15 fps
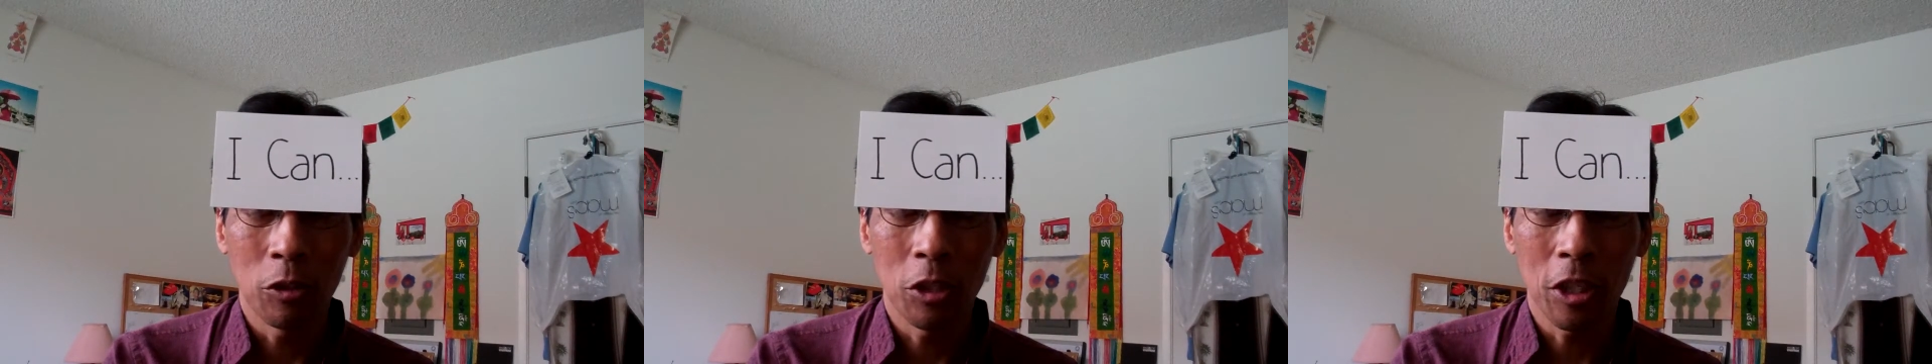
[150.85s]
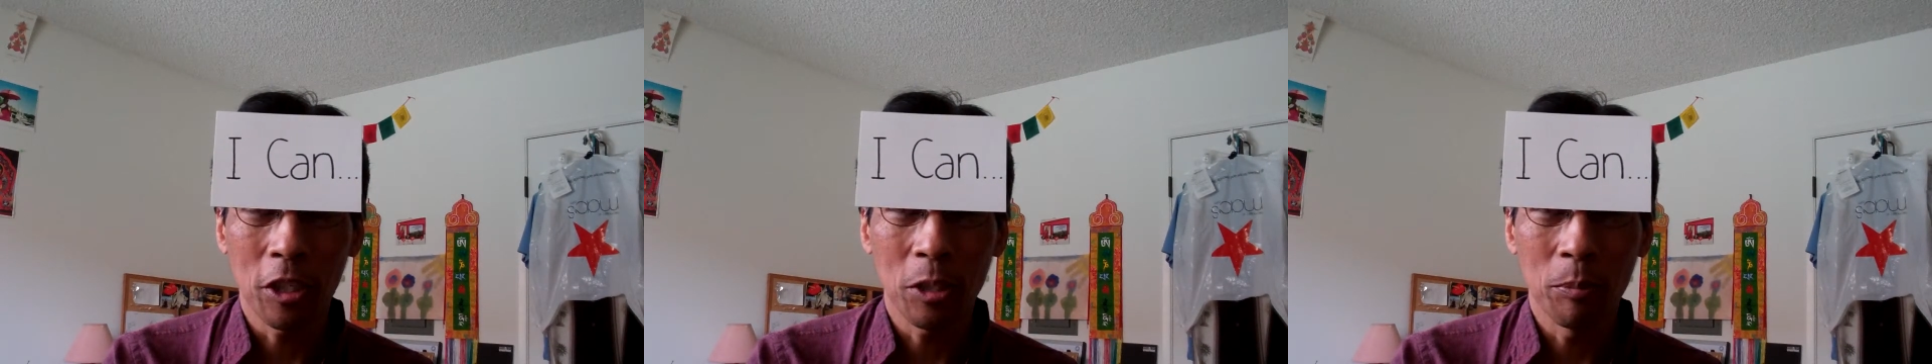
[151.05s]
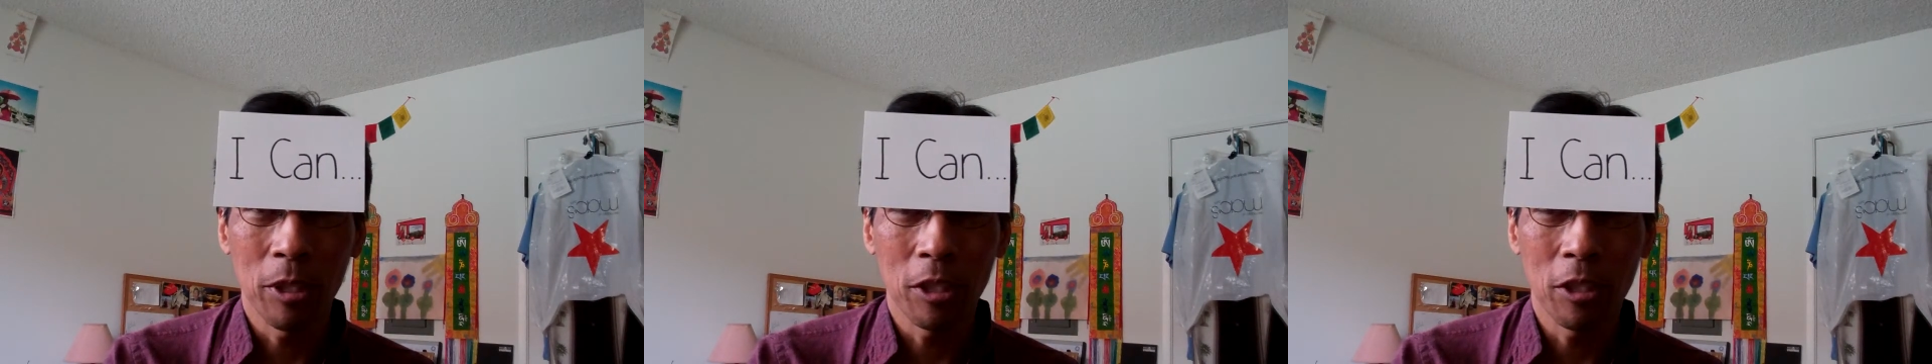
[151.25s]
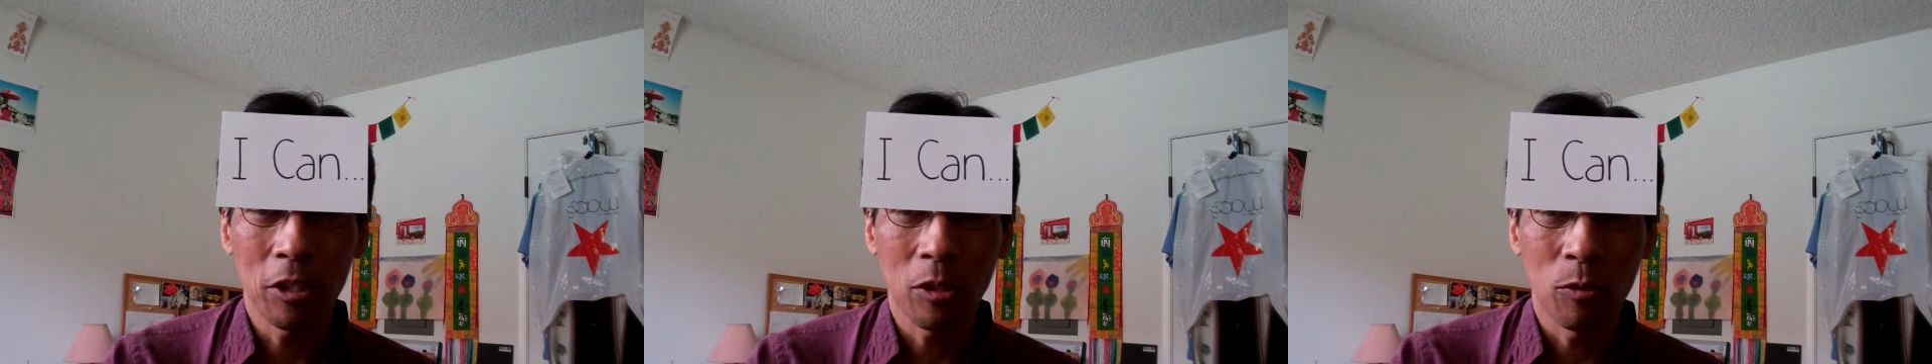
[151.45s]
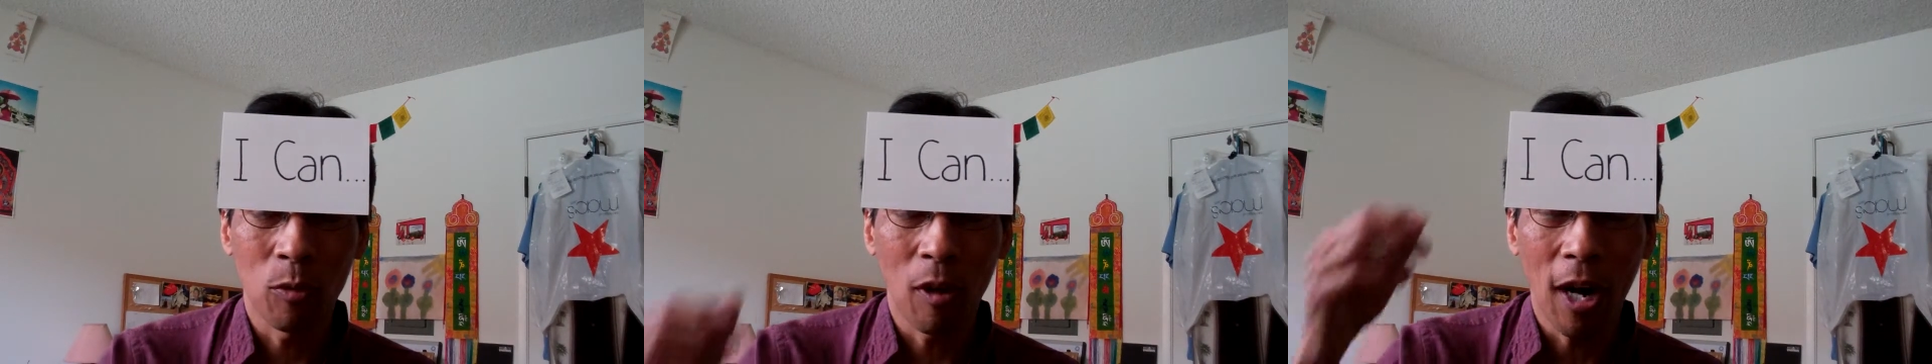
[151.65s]
judgments,
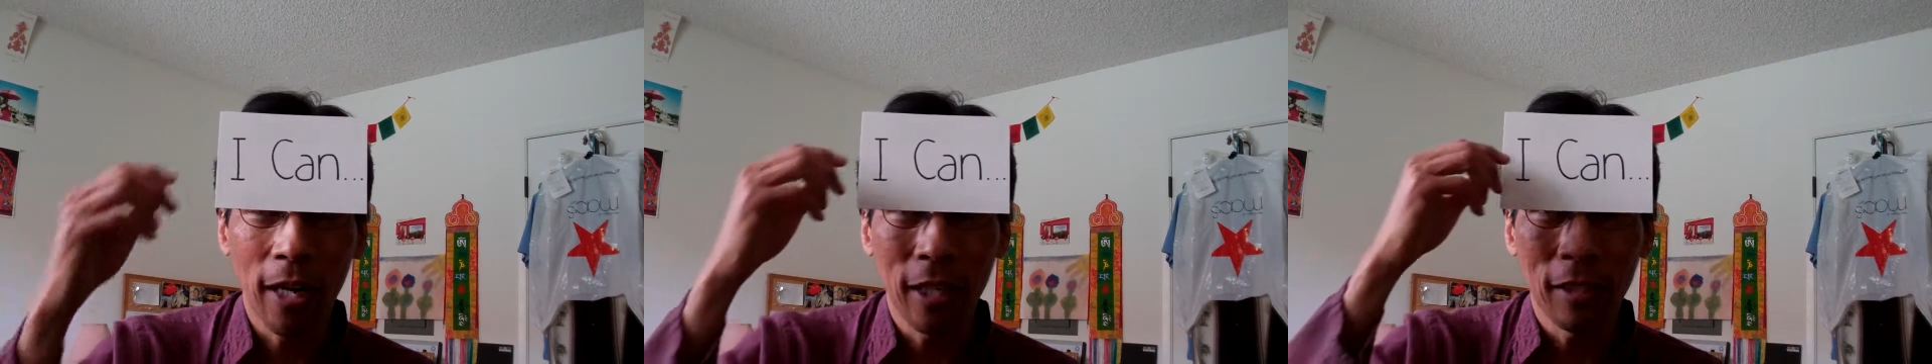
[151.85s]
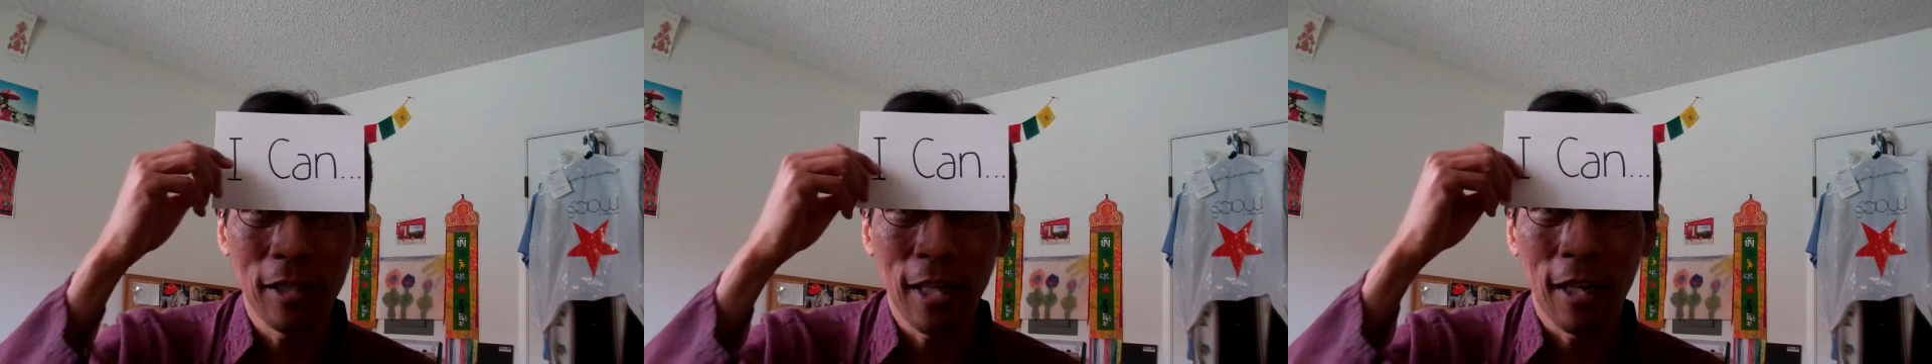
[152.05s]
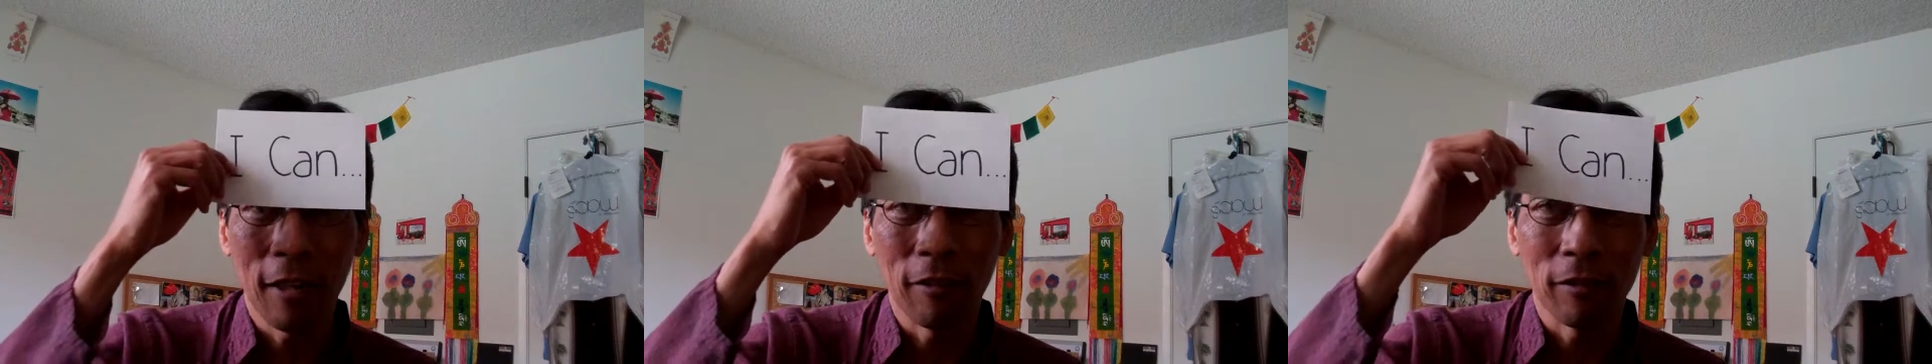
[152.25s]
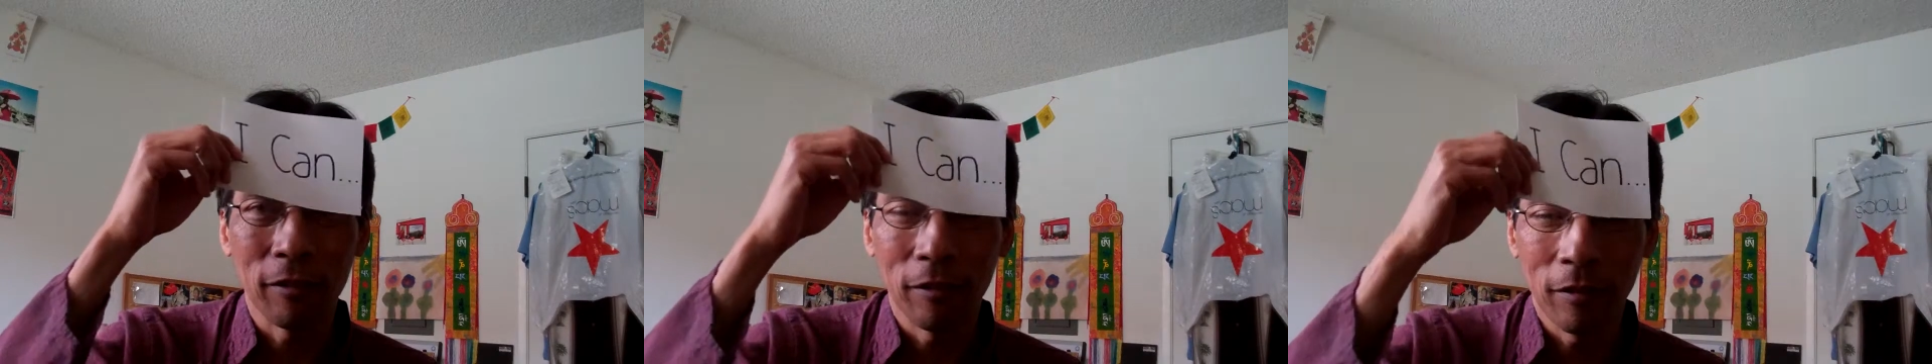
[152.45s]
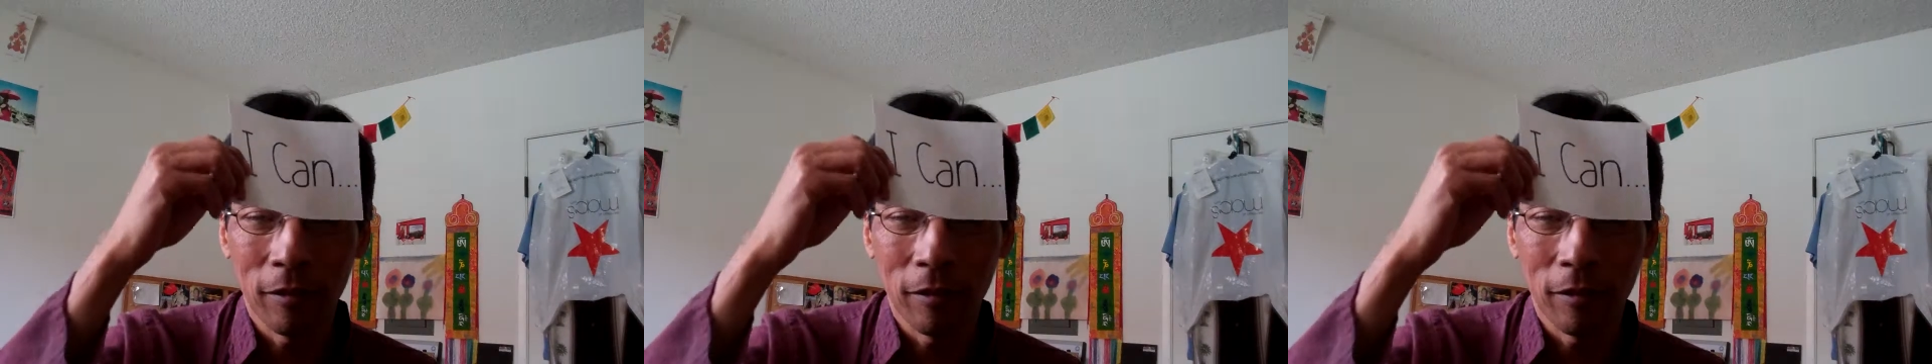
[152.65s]
just write it down.